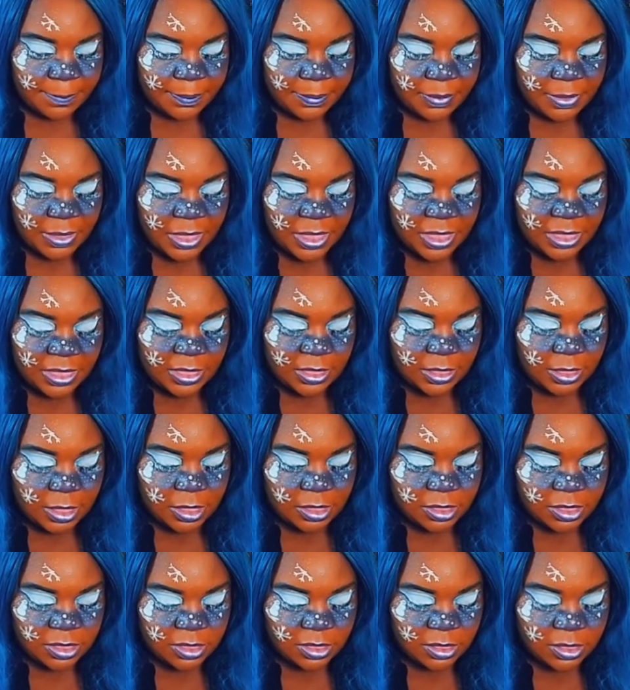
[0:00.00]

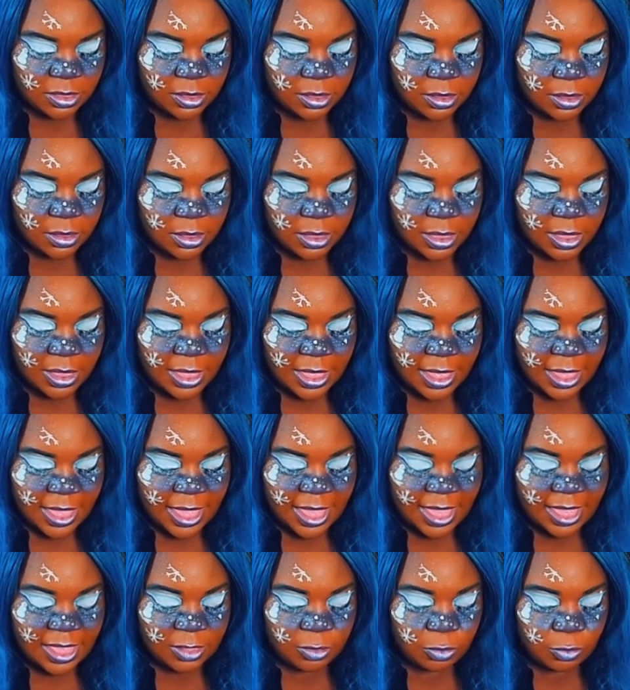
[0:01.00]
inks
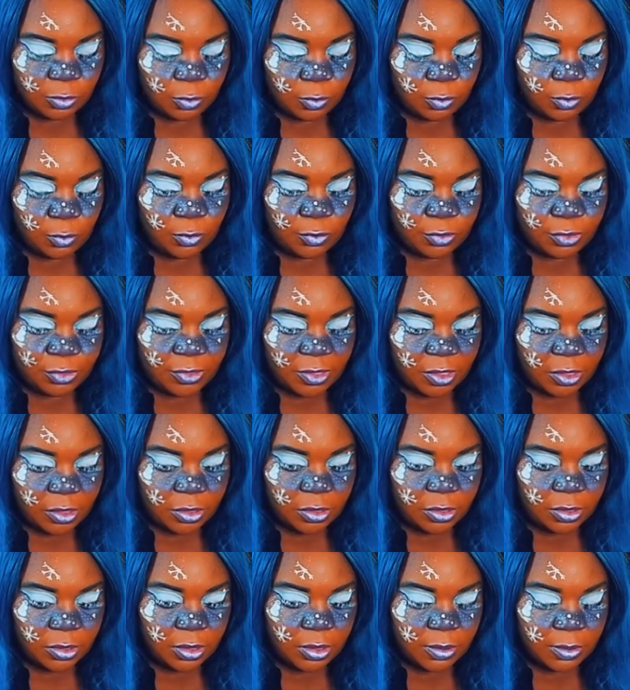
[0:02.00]
and
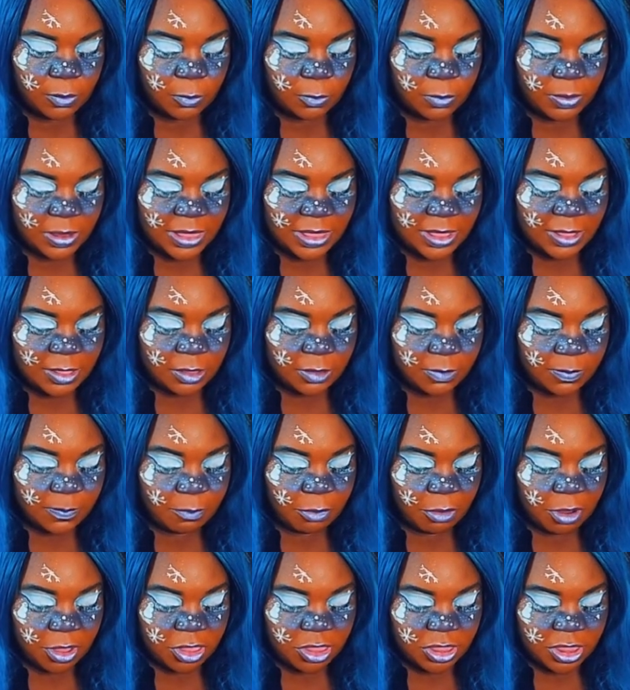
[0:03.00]
also really good
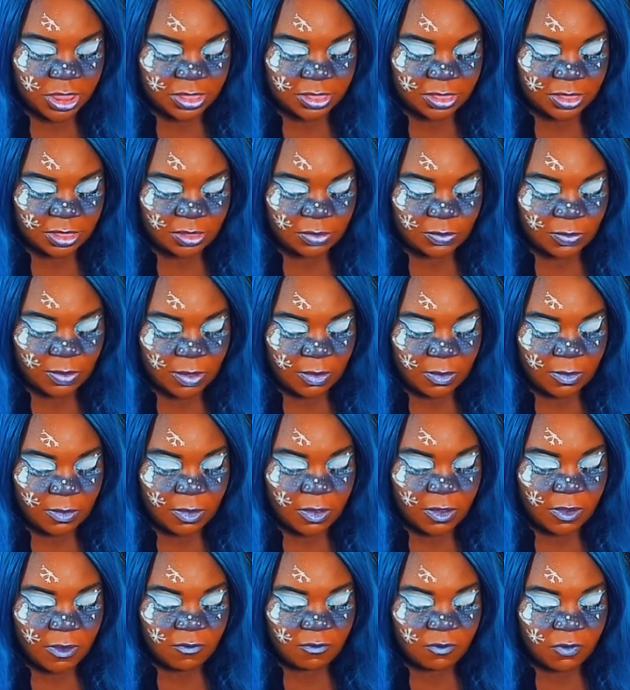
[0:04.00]
brushes as well
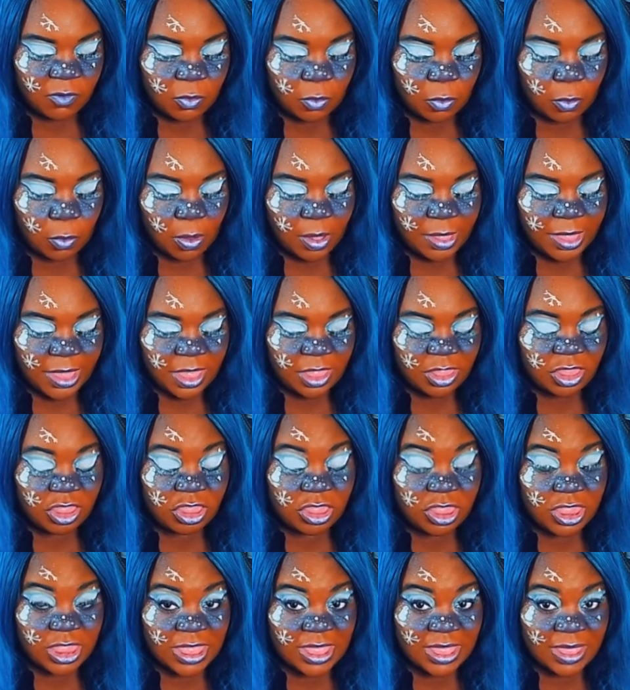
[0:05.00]
for quite a
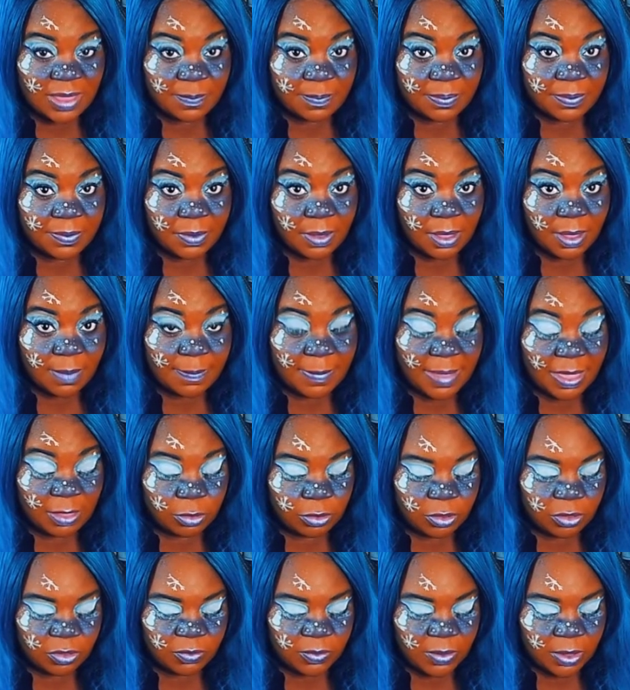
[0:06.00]
cheap amount
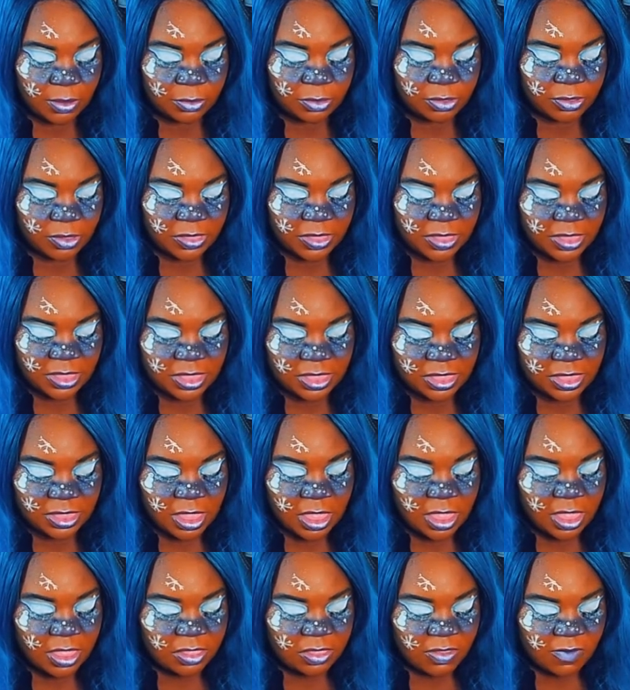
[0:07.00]
as well. So this is
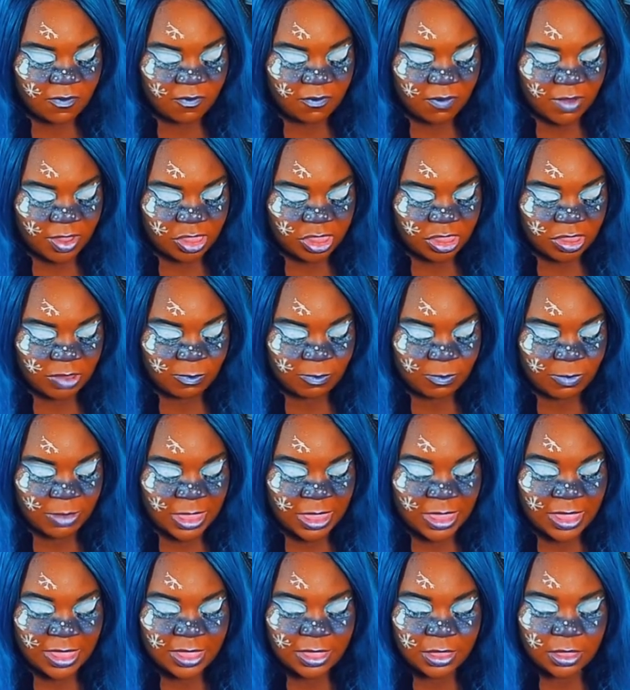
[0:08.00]
the fresh
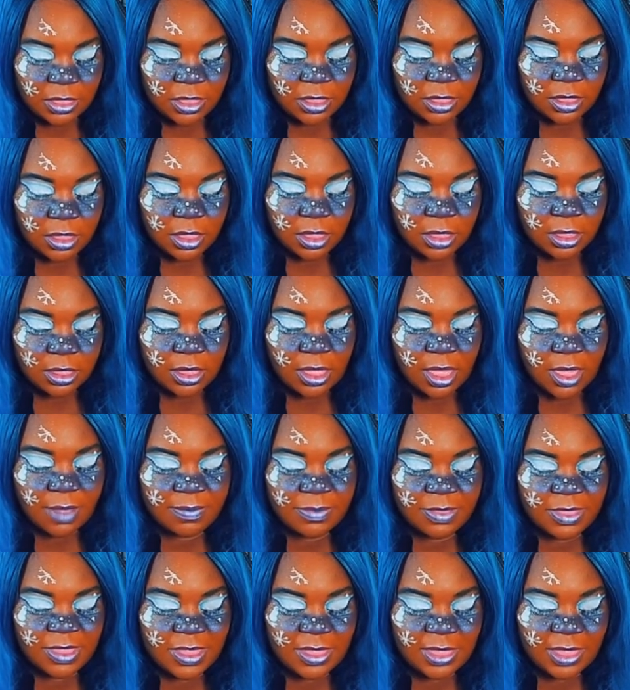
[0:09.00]
ink,
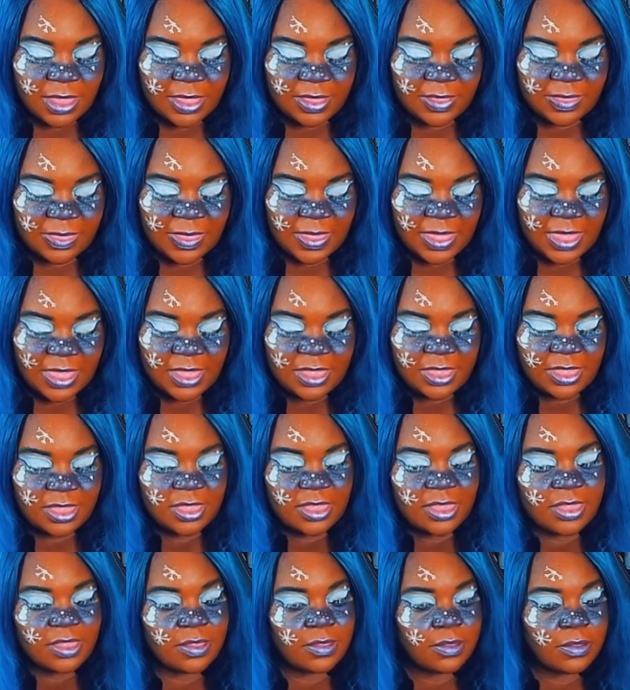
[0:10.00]
comes in like
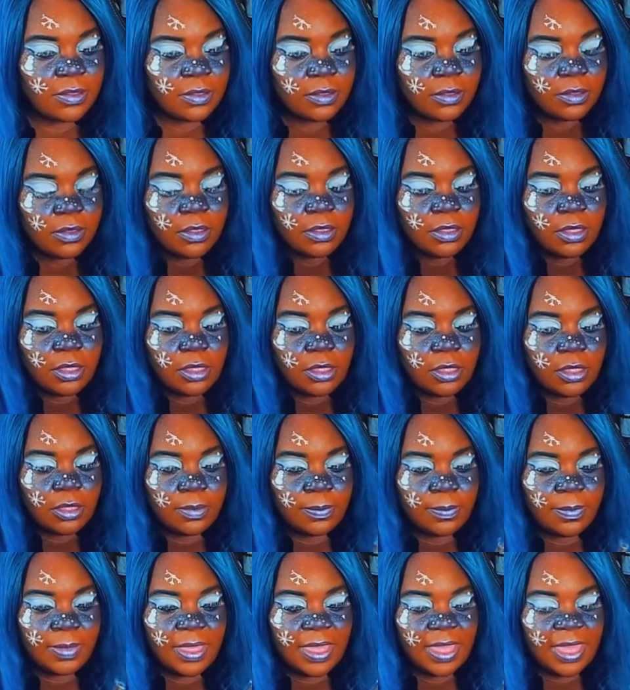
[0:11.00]
this,
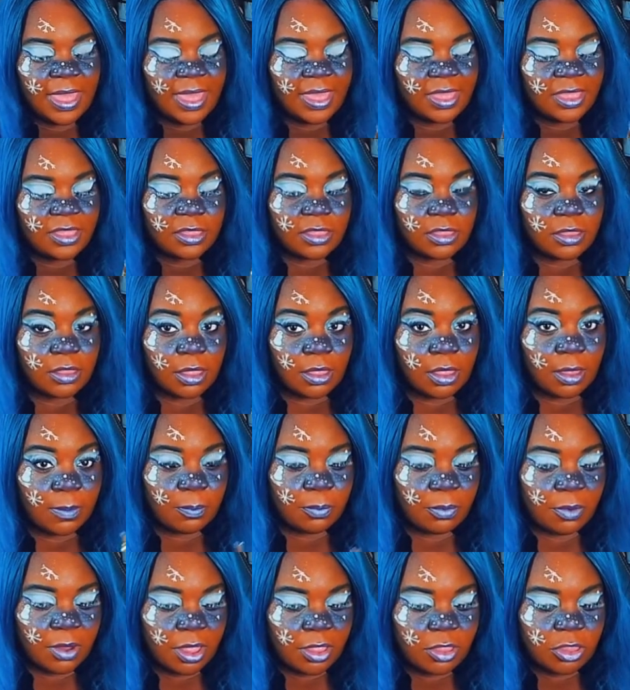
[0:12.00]
has a
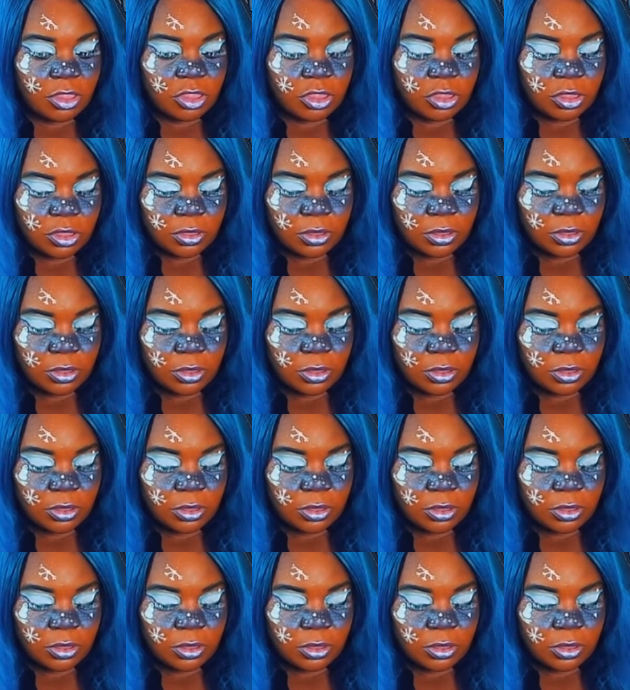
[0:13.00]
brush.